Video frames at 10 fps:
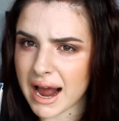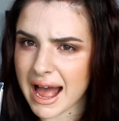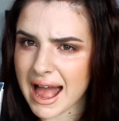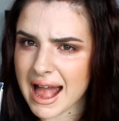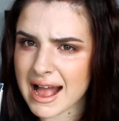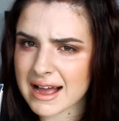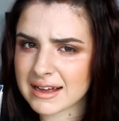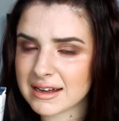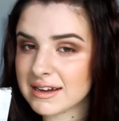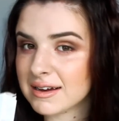
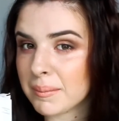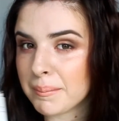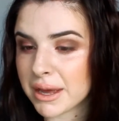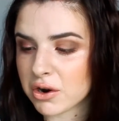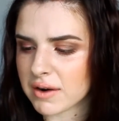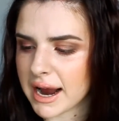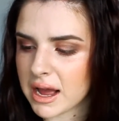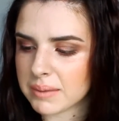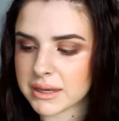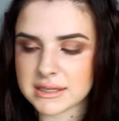
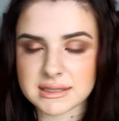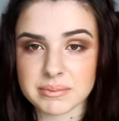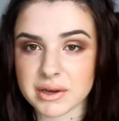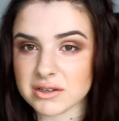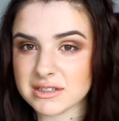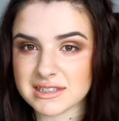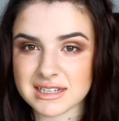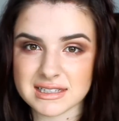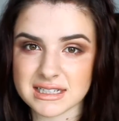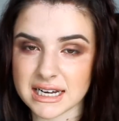I'm guessing because
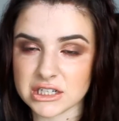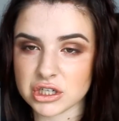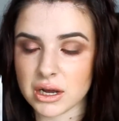there's a dash